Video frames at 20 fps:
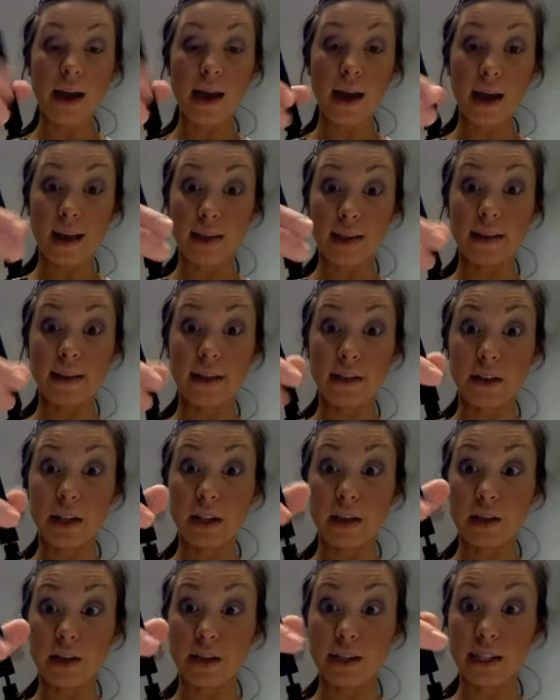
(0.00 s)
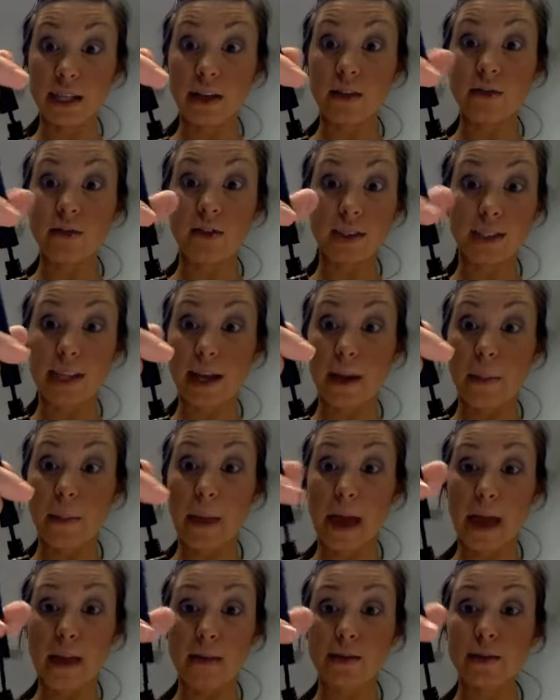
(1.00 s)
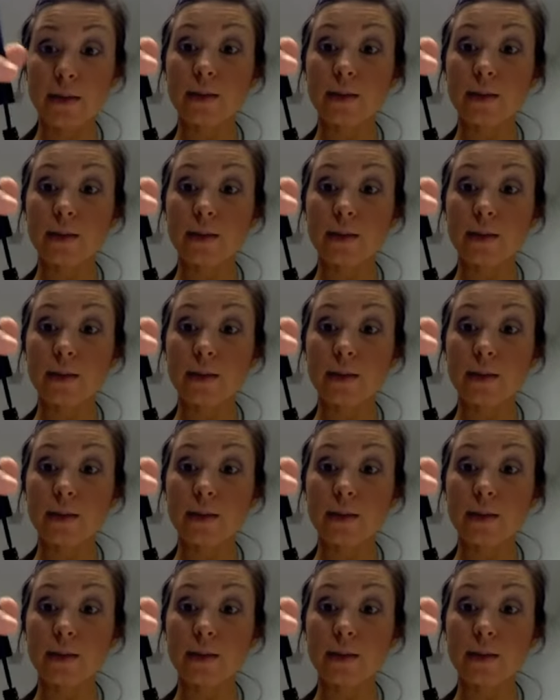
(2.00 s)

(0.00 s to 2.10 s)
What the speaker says: And it literally looks like just like a pen.